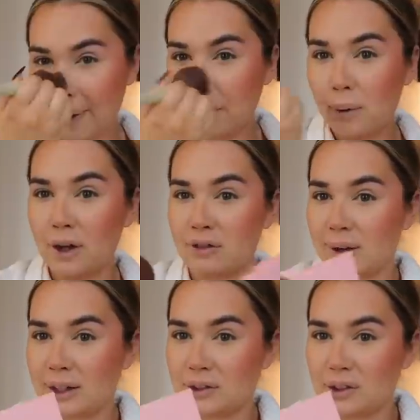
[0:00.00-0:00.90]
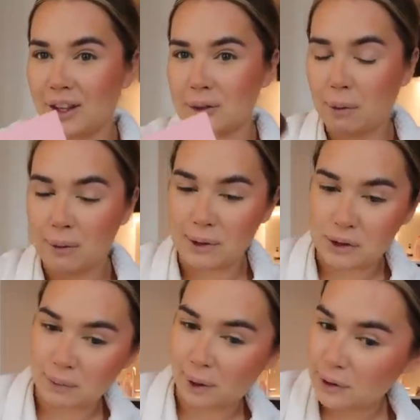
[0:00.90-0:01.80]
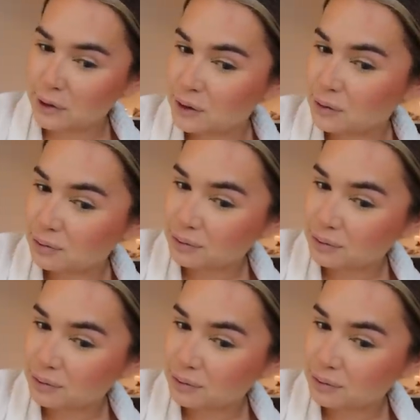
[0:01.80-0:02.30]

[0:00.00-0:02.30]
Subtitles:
kind of all over my... That's probably a bit too much